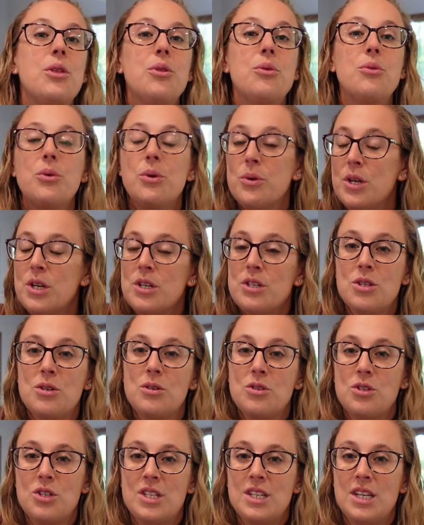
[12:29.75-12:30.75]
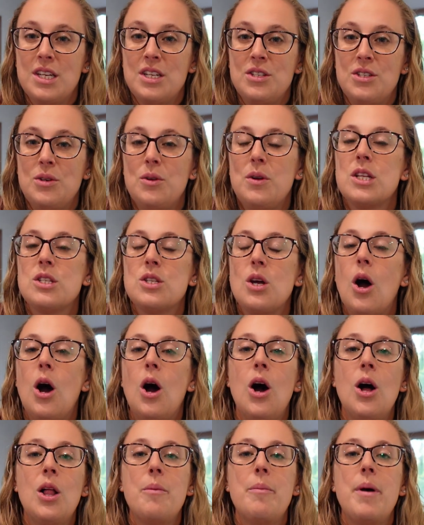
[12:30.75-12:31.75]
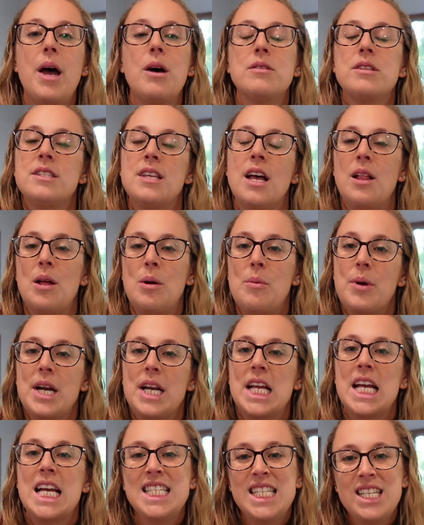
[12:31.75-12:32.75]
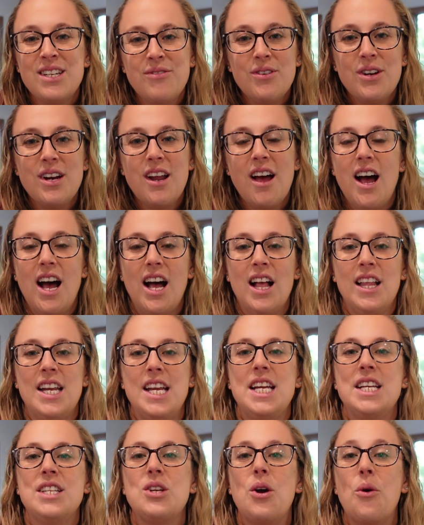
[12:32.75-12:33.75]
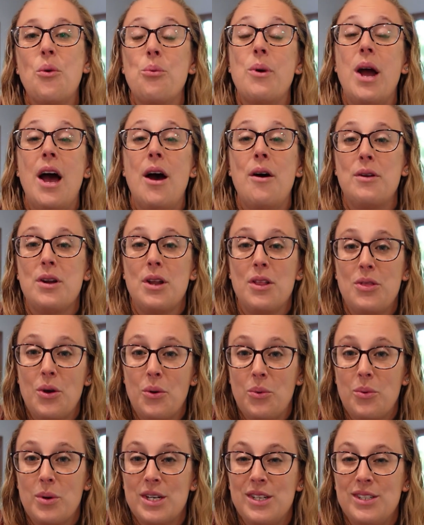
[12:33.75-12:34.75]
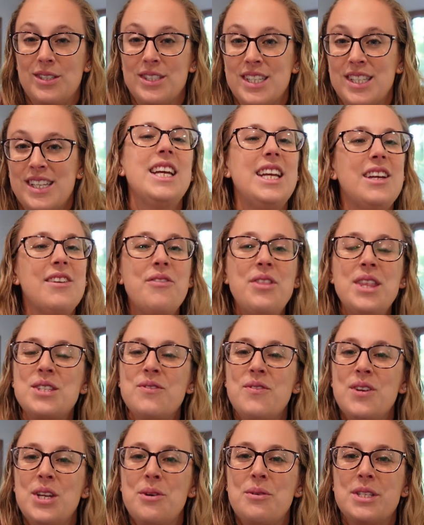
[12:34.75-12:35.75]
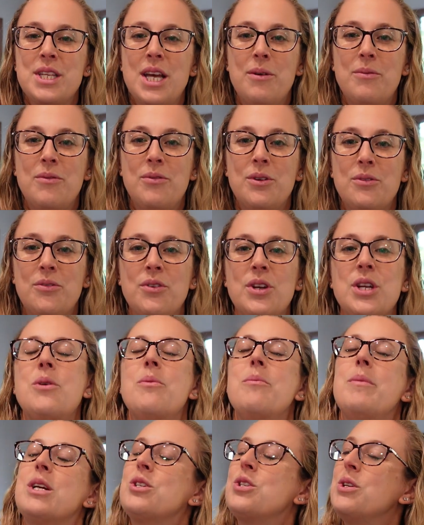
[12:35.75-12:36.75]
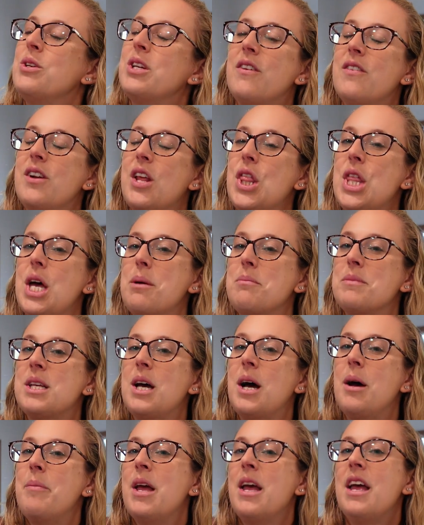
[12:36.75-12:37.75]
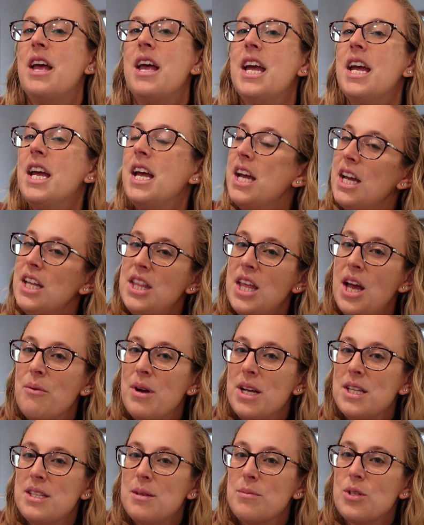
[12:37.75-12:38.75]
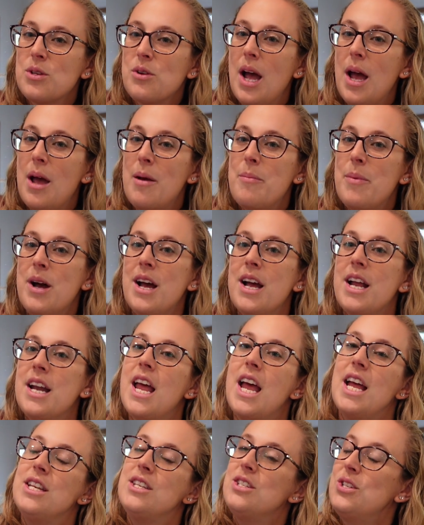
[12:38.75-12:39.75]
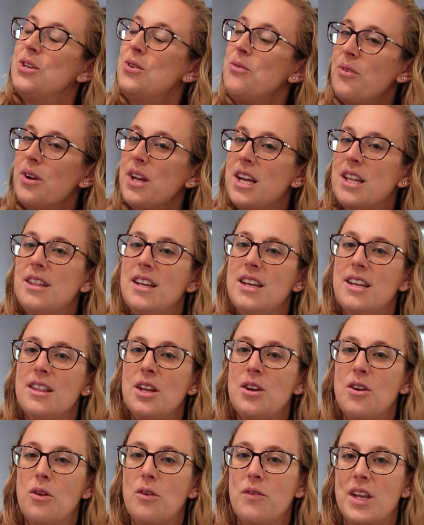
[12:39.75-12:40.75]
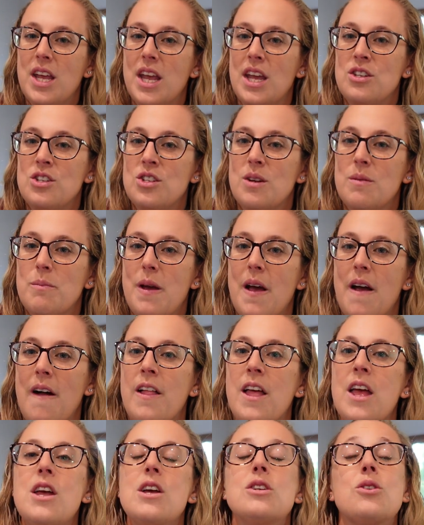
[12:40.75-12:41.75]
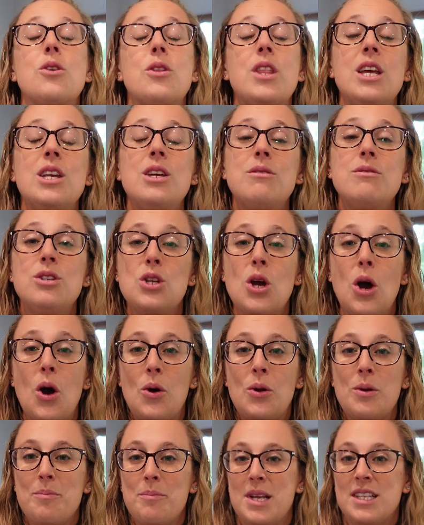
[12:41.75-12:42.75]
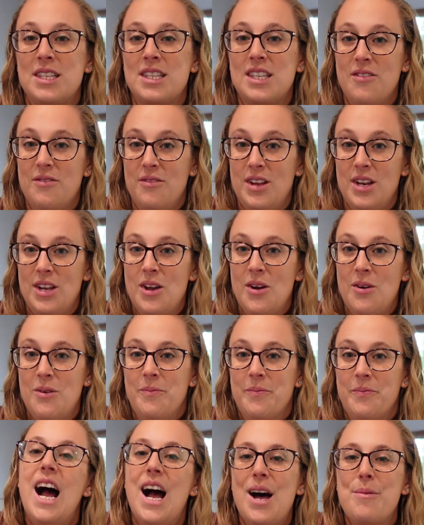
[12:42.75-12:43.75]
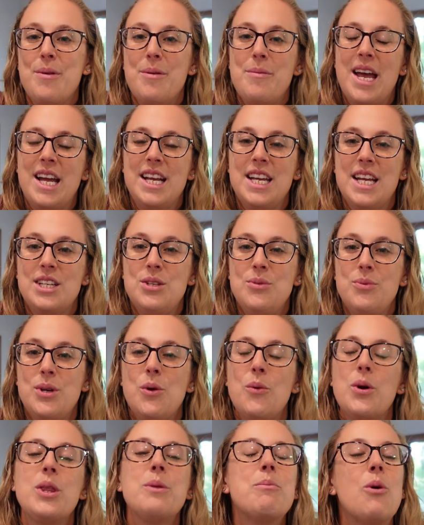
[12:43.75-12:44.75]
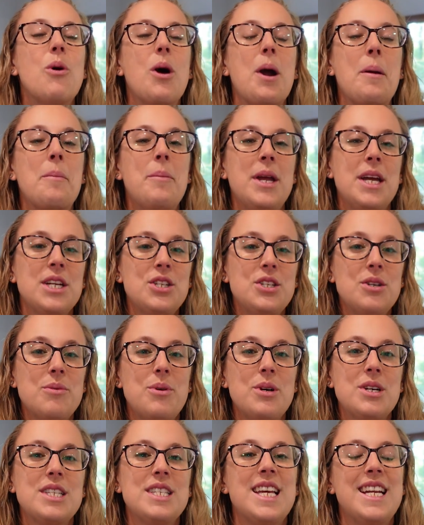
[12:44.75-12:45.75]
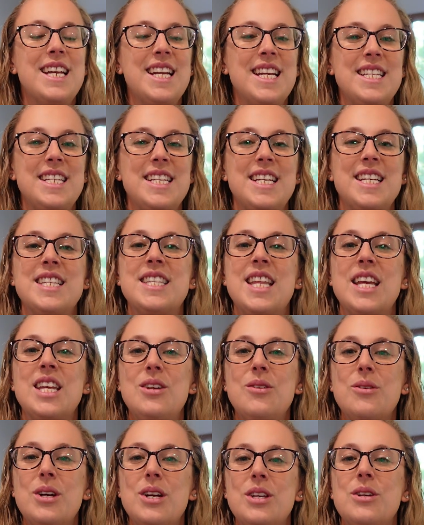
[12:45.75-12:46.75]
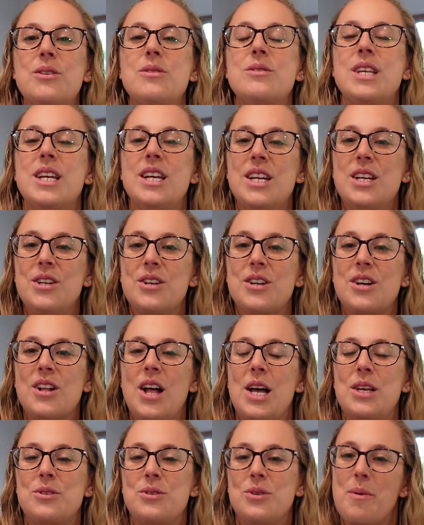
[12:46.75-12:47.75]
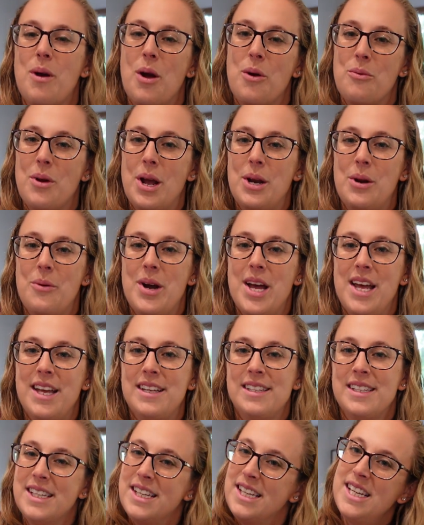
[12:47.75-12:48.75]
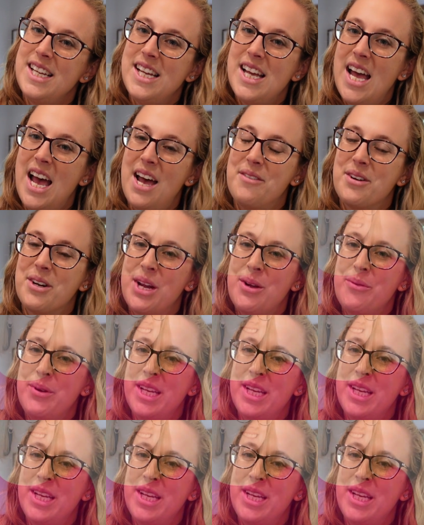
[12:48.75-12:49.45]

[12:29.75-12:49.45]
through your social studies units, all about celebrating different holidays around the world. If this video was helpful for you, make sure you give it a thumbs up, hit that red subscribe button, and don't forget to hit the notification bell so that you don't miss a video. I'll be back next week with more picture books and ideas that you can use in your classroom right away. Have a great